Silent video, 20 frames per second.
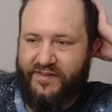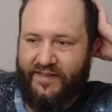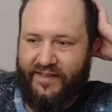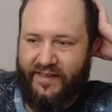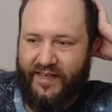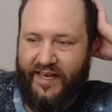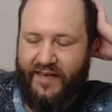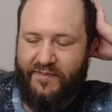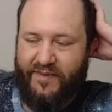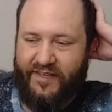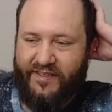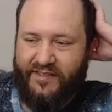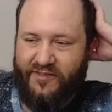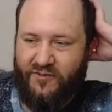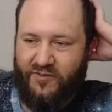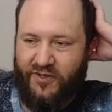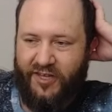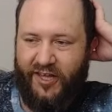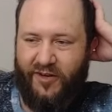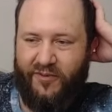in the game, because it
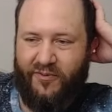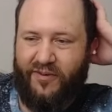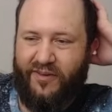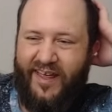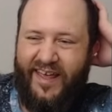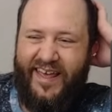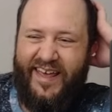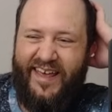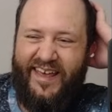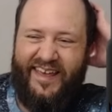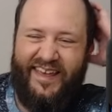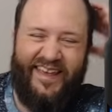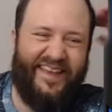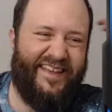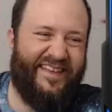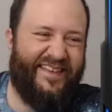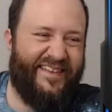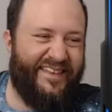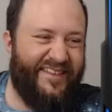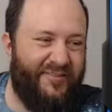really
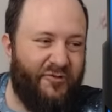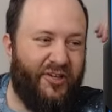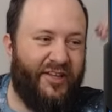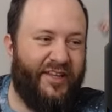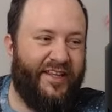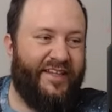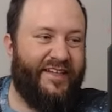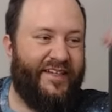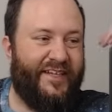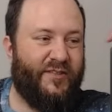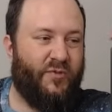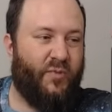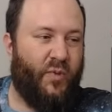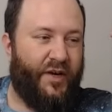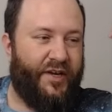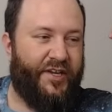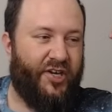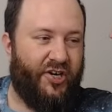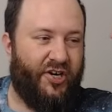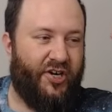it really needs
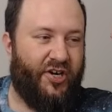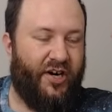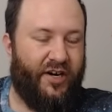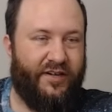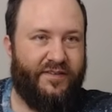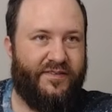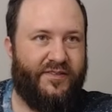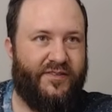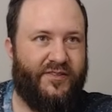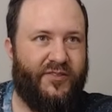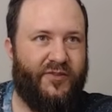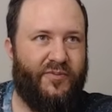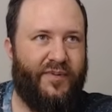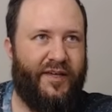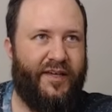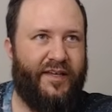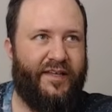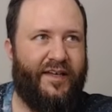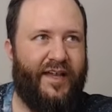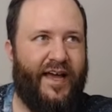one of your cards to
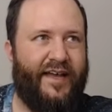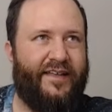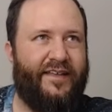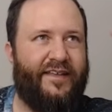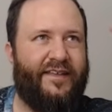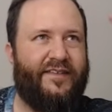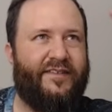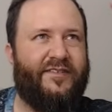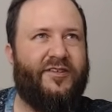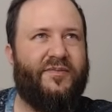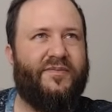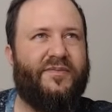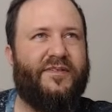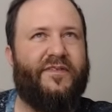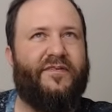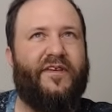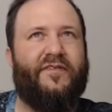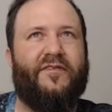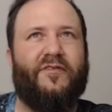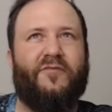be, not in terms
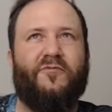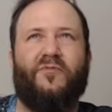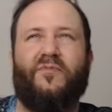of even